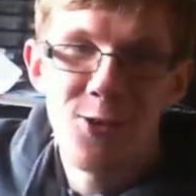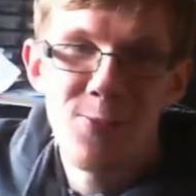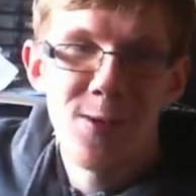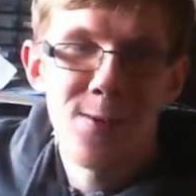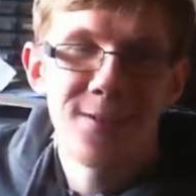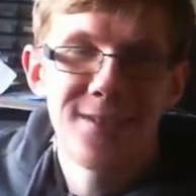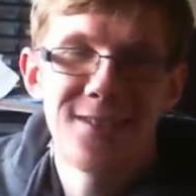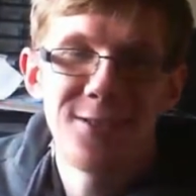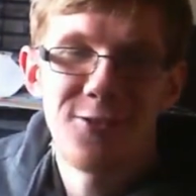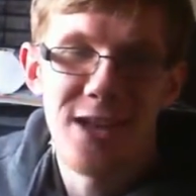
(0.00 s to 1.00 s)
You people are
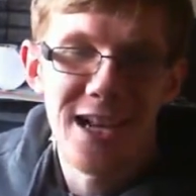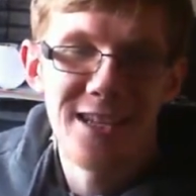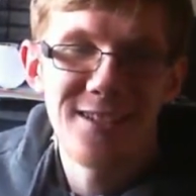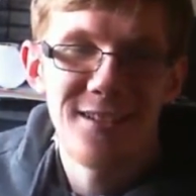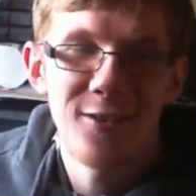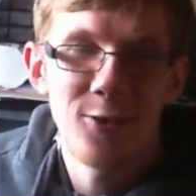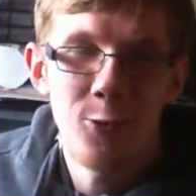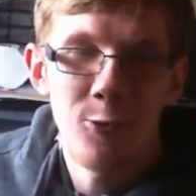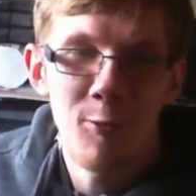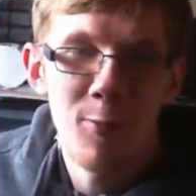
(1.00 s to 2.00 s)
still valid and
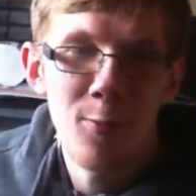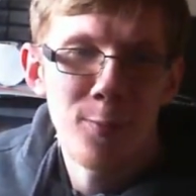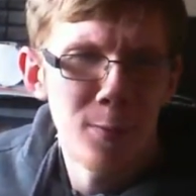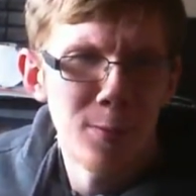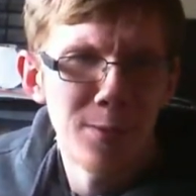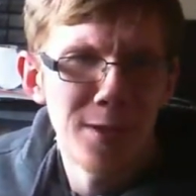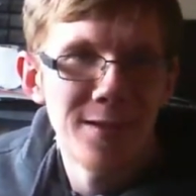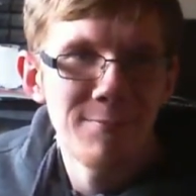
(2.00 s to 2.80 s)
adorable, probably.